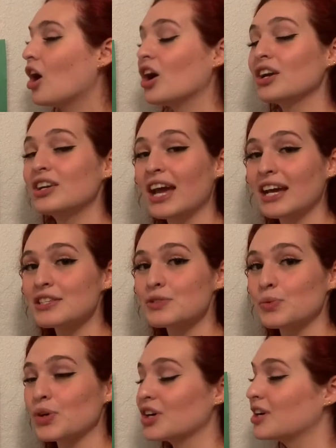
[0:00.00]
Our next
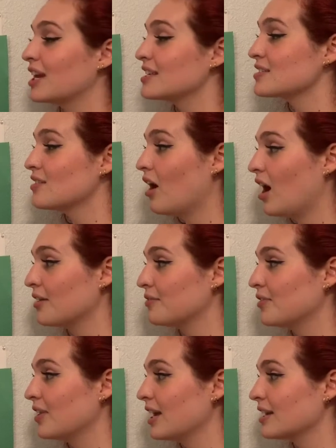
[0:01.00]
word is
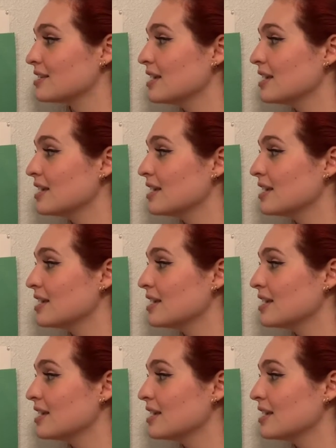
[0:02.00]
conflict.